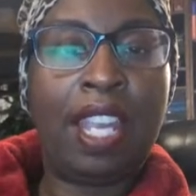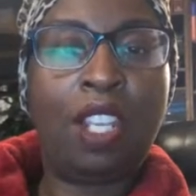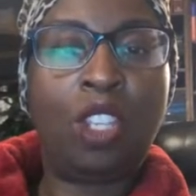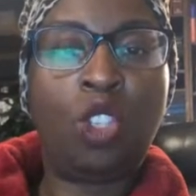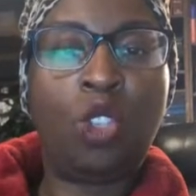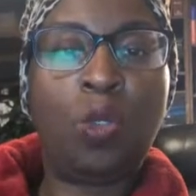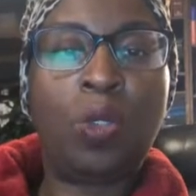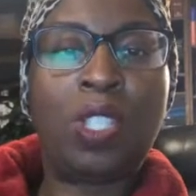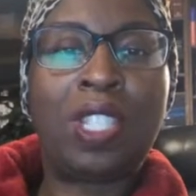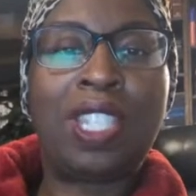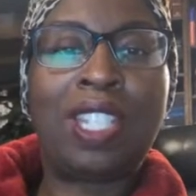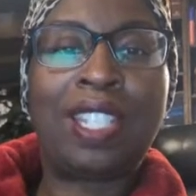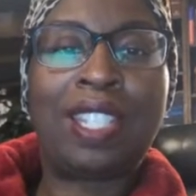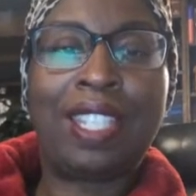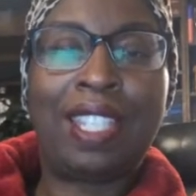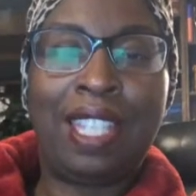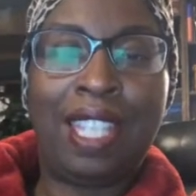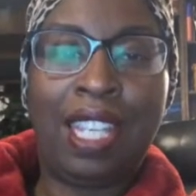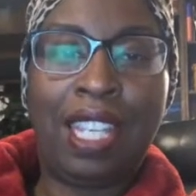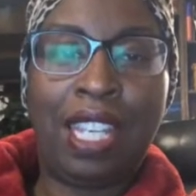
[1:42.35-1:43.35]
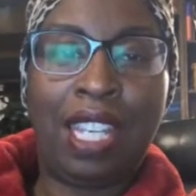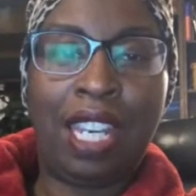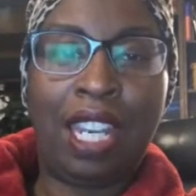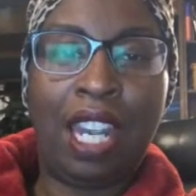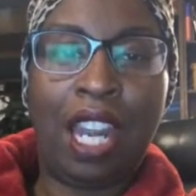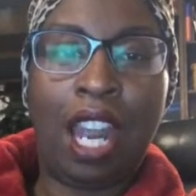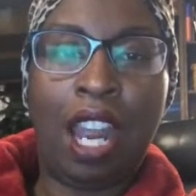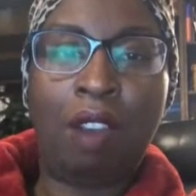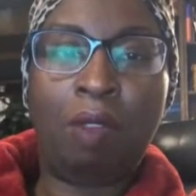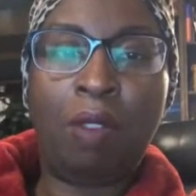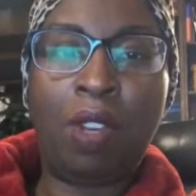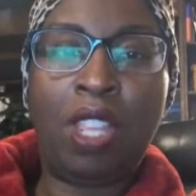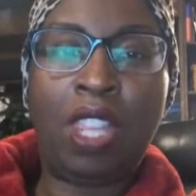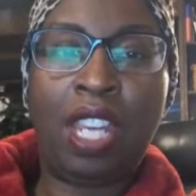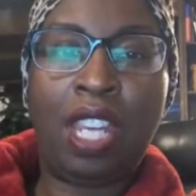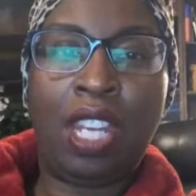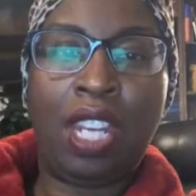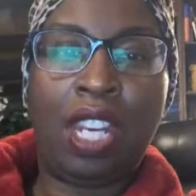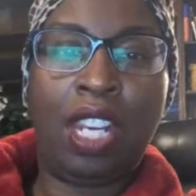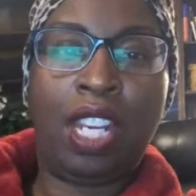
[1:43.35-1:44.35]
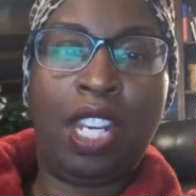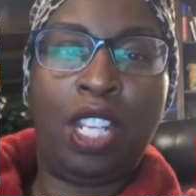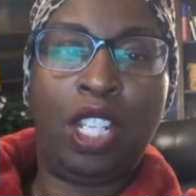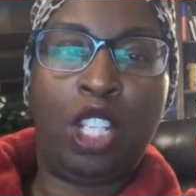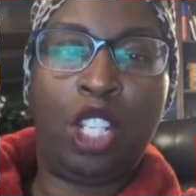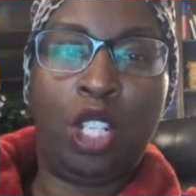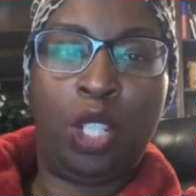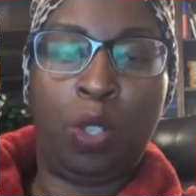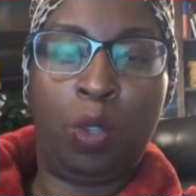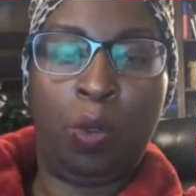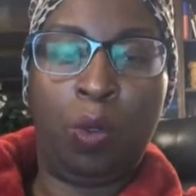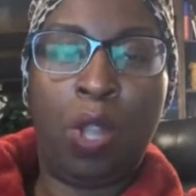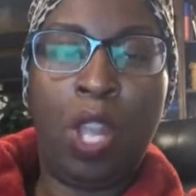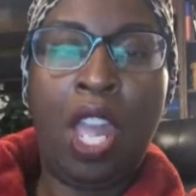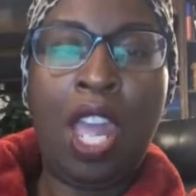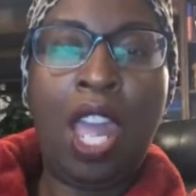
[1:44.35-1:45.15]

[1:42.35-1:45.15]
and to succeed in everything that they do.